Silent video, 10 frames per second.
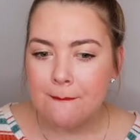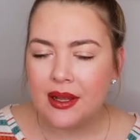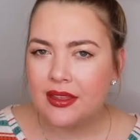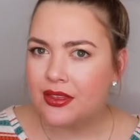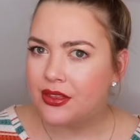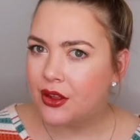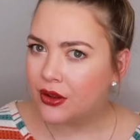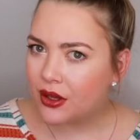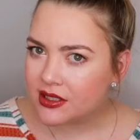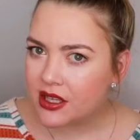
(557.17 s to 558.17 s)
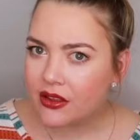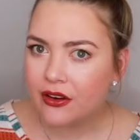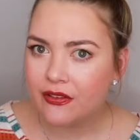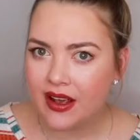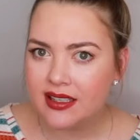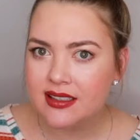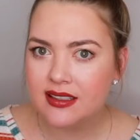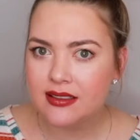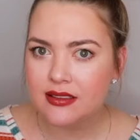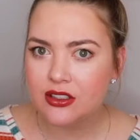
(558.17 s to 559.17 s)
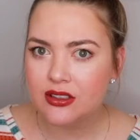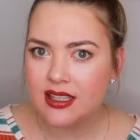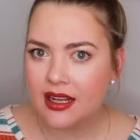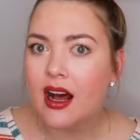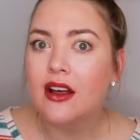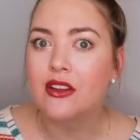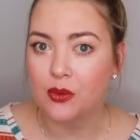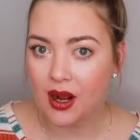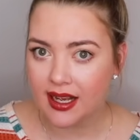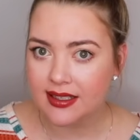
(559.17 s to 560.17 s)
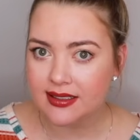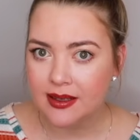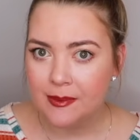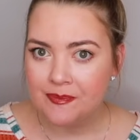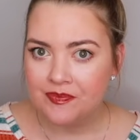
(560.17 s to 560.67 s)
But the looks on their faces said otherwise.